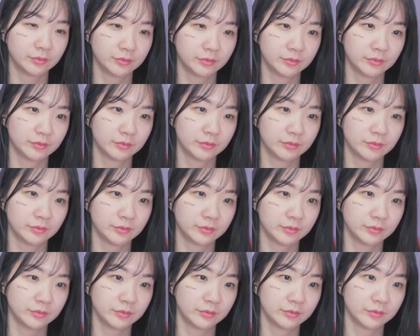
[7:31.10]

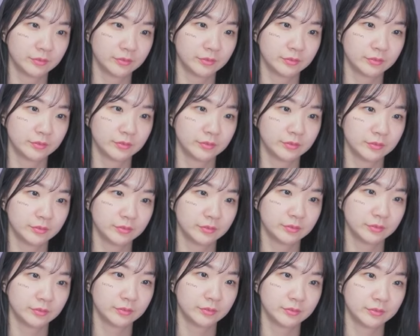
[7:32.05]

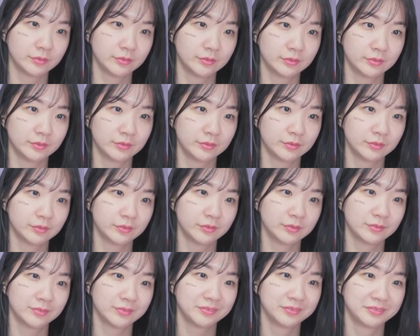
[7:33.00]

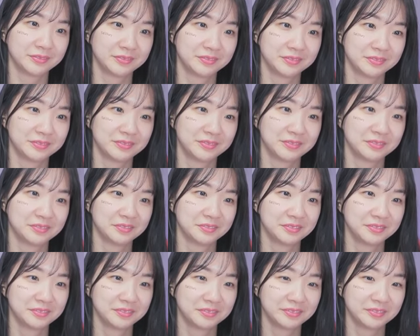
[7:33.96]

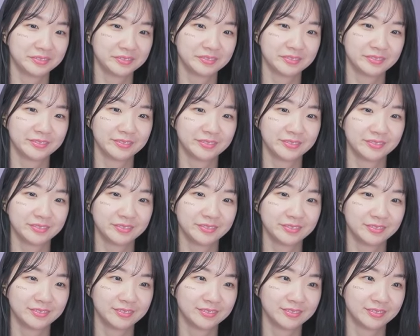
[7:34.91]

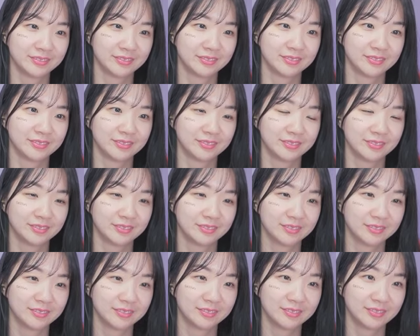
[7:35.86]

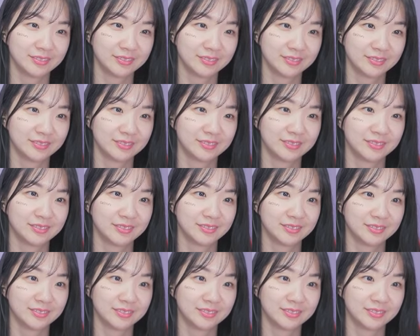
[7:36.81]
[no speech]